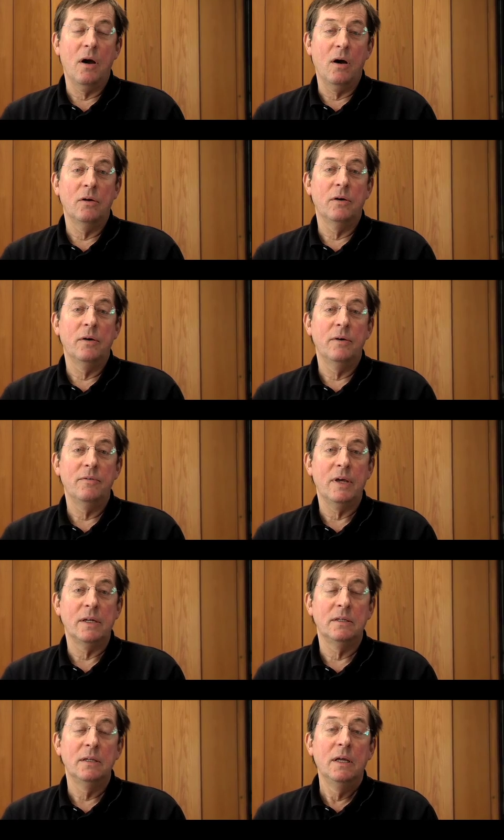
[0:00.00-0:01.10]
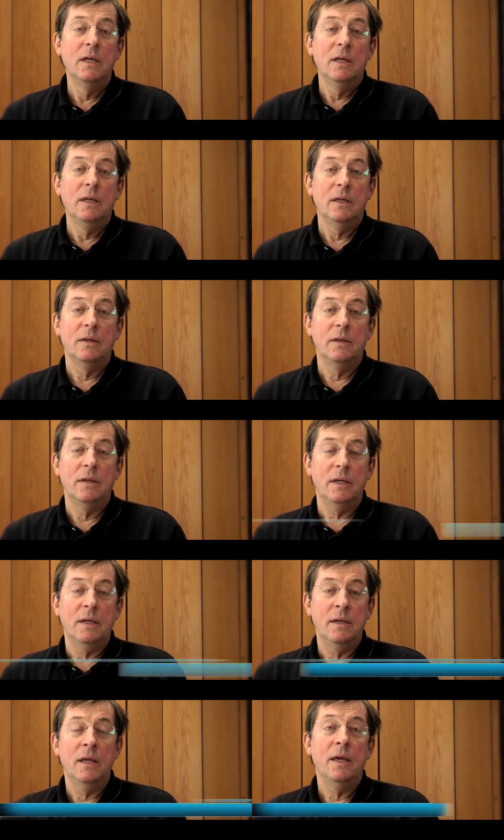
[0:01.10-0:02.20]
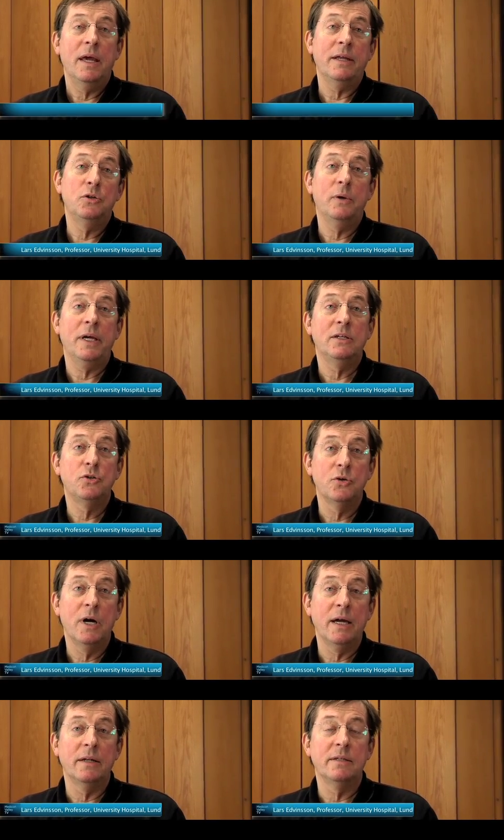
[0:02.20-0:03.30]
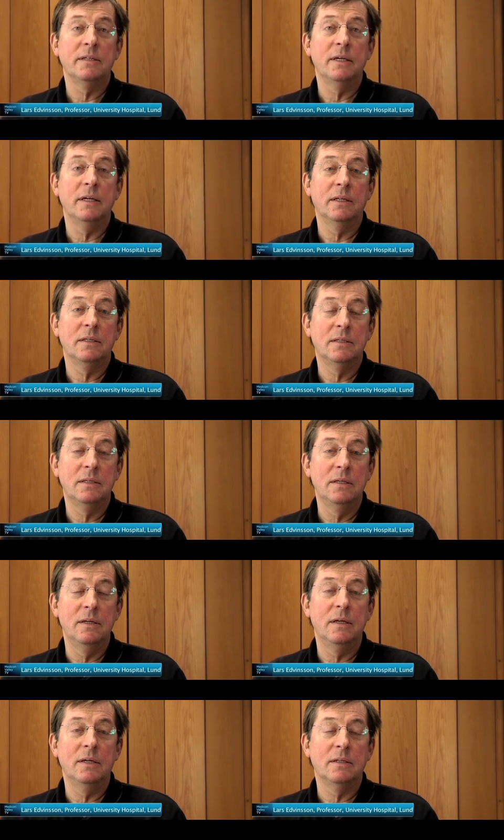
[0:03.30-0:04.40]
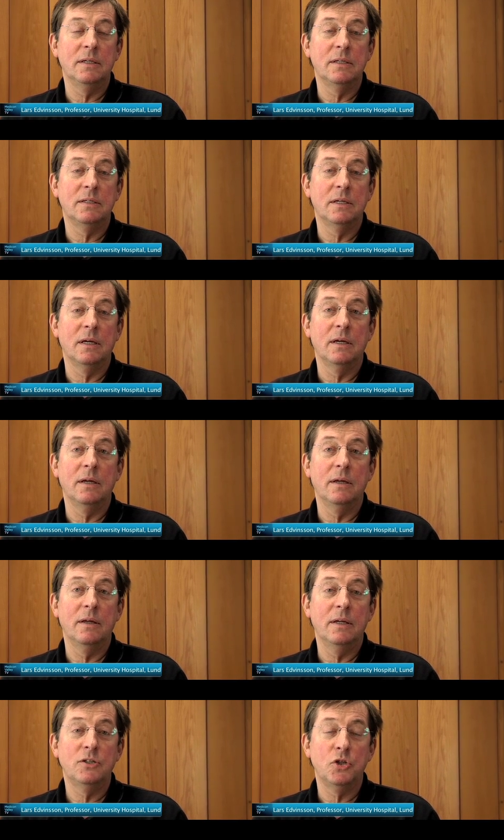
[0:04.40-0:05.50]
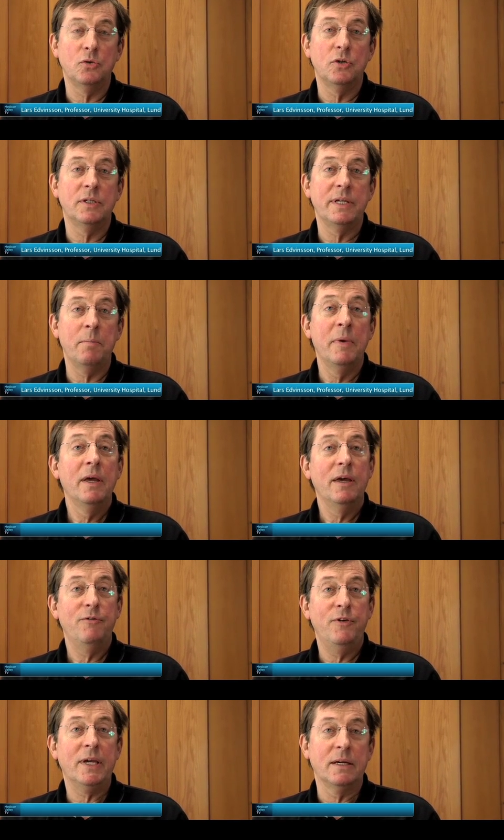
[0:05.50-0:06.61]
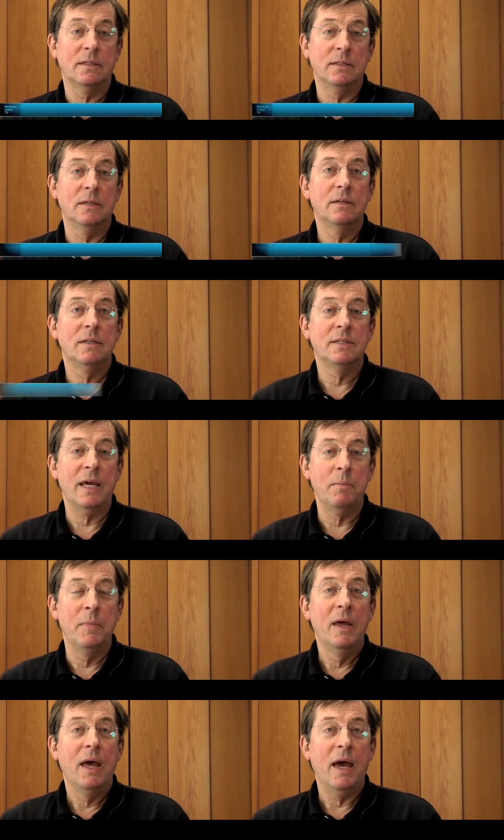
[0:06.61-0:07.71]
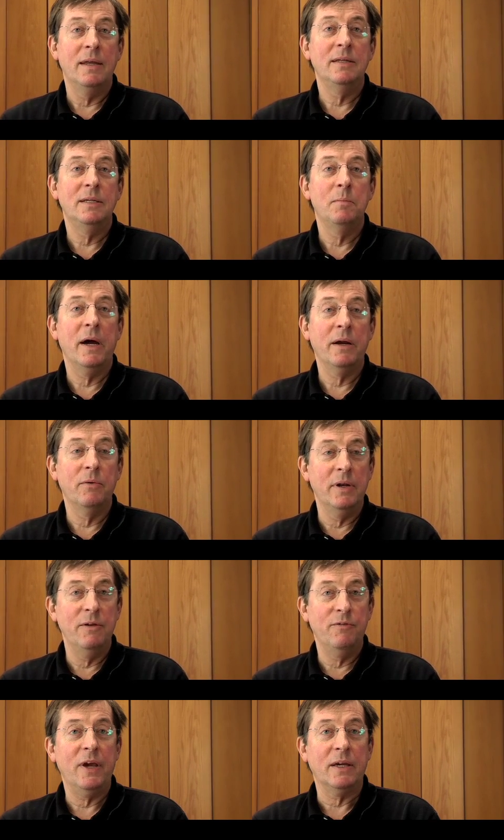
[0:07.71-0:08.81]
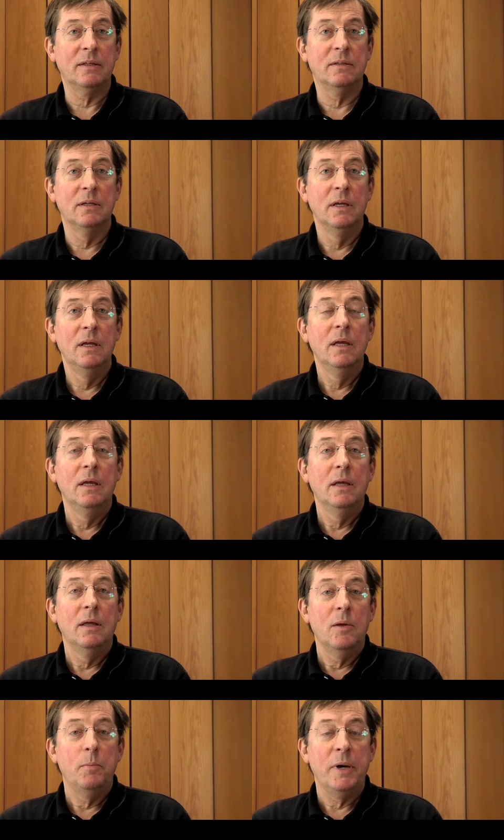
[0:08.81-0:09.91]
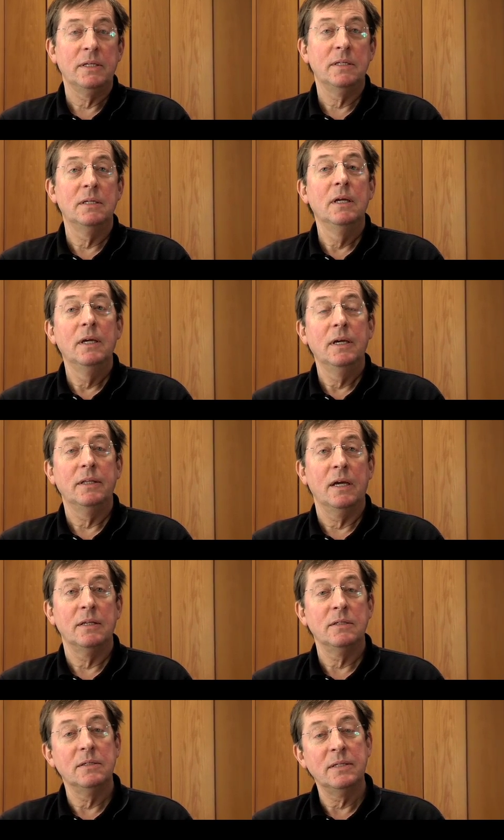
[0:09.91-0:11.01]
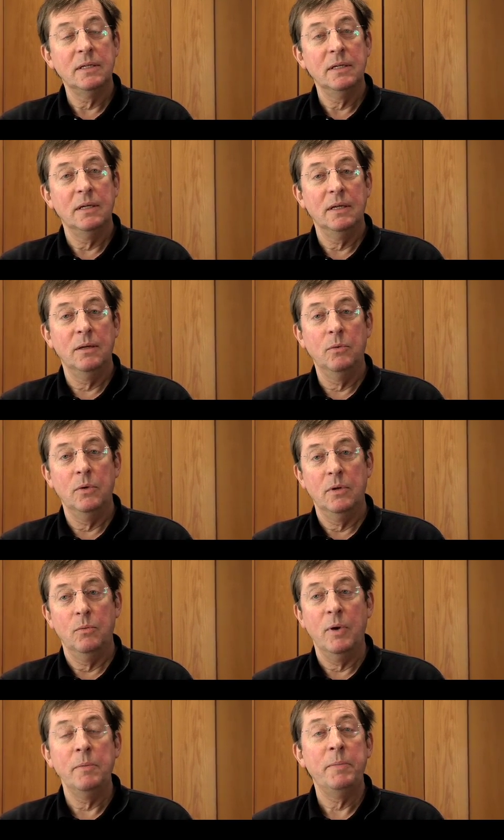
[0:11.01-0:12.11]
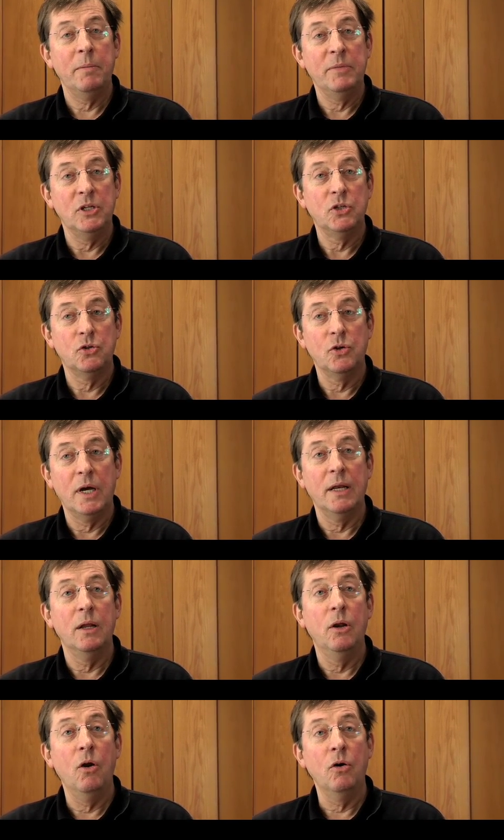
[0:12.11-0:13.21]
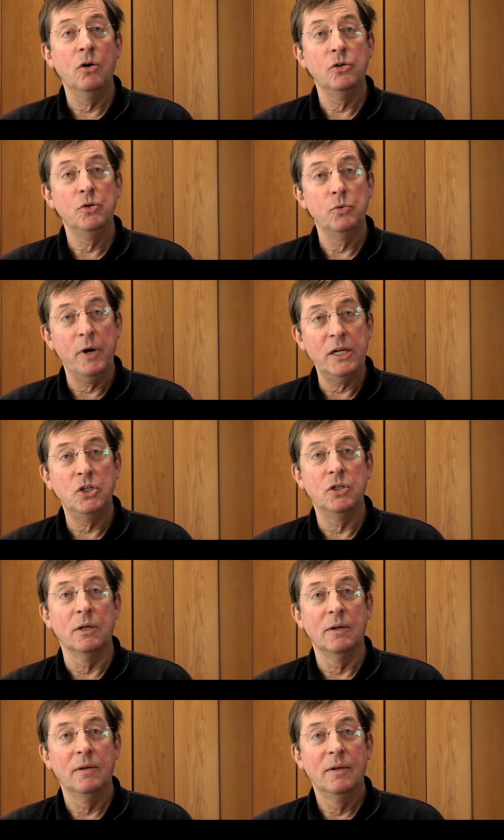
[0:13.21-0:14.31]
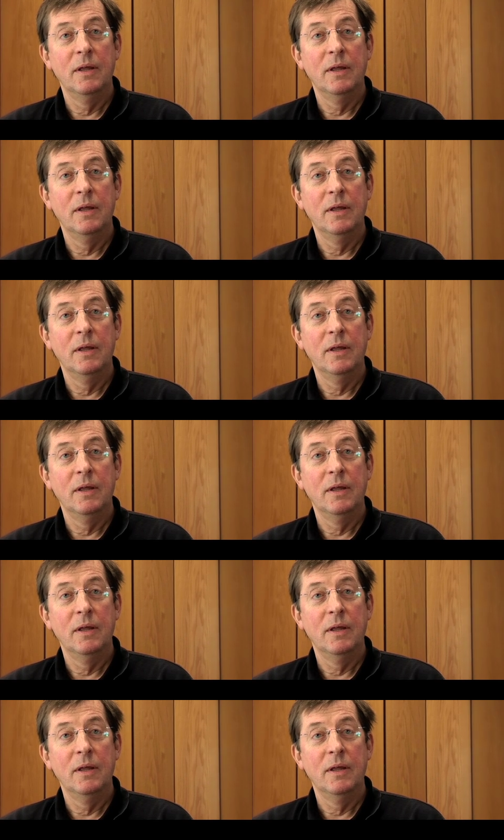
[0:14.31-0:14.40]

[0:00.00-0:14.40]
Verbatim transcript: are that in head-to-head trials it shows the same efficacy, the same anti-migraine effect, but it has, in one published trial, longer duration